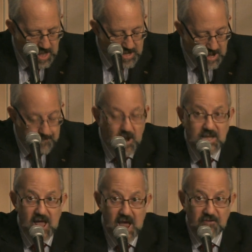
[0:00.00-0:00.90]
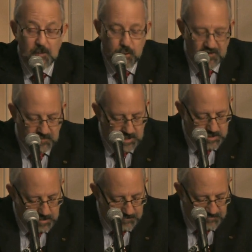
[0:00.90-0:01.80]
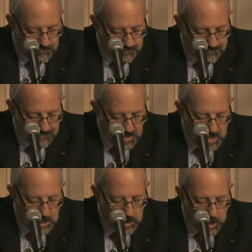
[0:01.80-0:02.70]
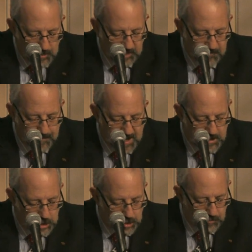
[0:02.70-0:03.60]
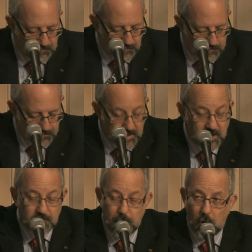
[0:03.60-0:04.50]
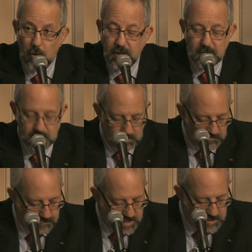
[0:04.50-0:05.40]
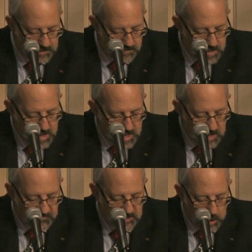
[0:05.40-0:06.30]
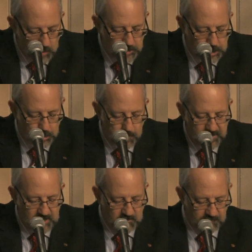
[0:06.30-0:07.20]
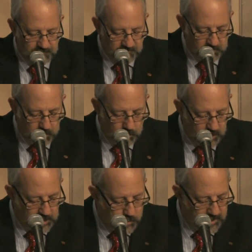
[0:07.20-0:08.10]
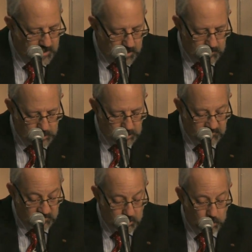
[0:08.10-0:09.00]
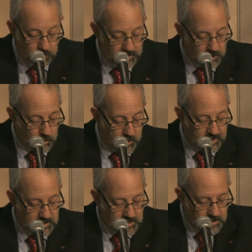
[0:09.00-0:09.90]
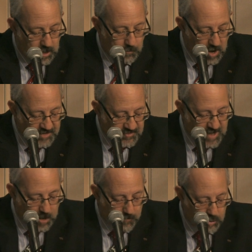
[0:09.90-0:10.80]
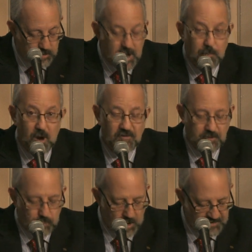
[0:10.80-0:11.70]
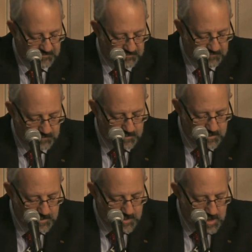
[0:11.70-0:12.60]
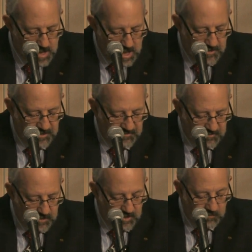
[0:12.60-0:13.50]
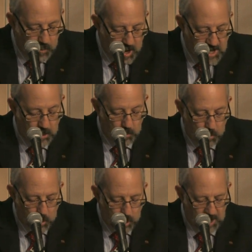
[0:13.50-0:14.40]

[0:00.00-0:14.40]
and not by taxing present incomes. Loan expenditures, that is borrowing and spending, is the only sure means of securing quickly a rising output at rising prices. This is why a war